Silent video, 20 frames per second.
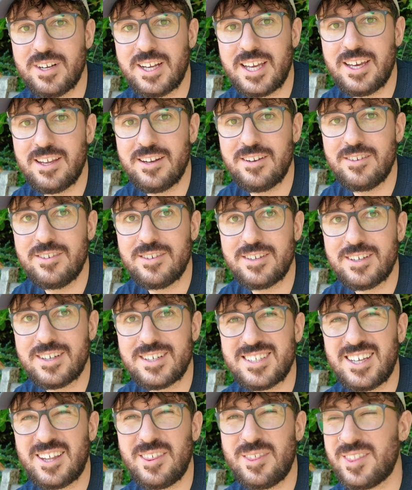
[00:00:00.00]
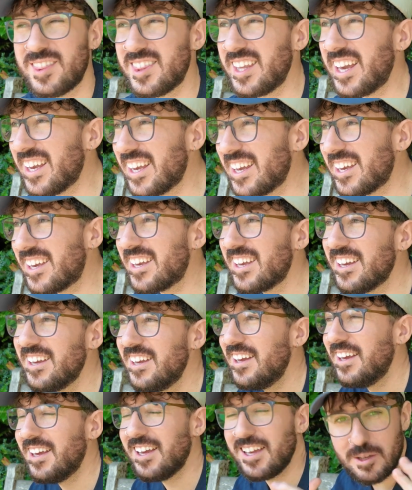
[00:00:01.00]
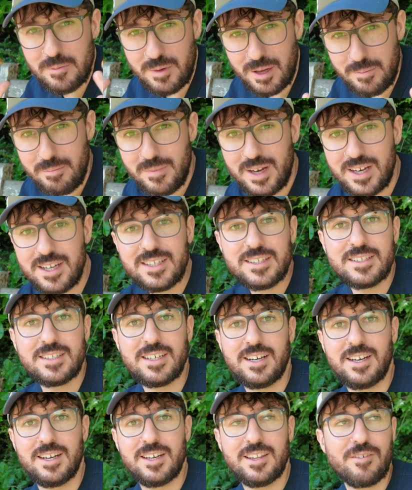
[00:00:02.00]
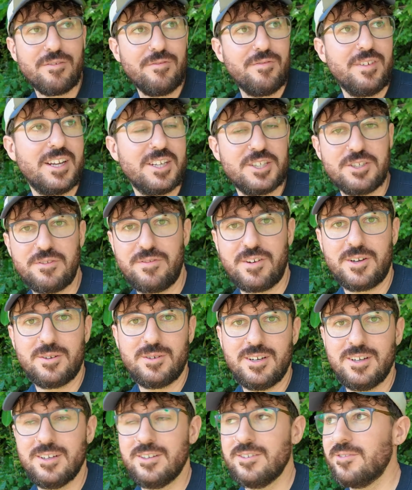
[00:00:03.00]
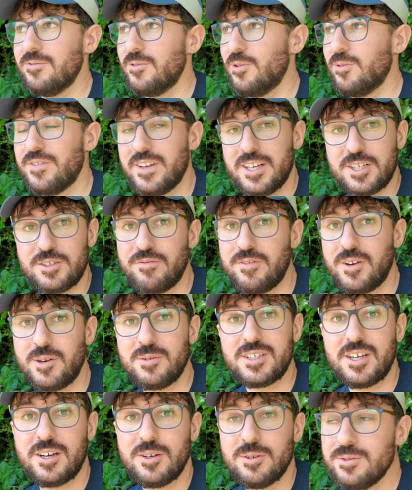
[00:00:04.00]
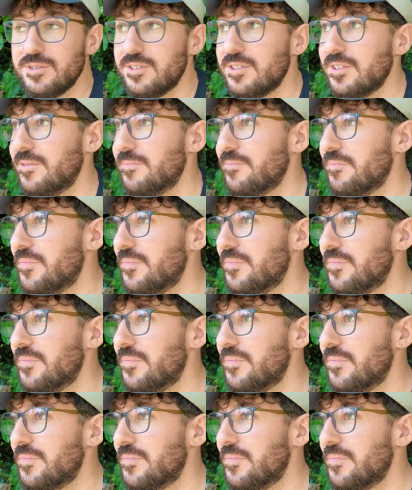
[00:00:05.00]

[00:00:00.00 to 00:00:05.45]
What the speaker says: again. Because I think, in my mind's eye, the finished photo, or finished photos,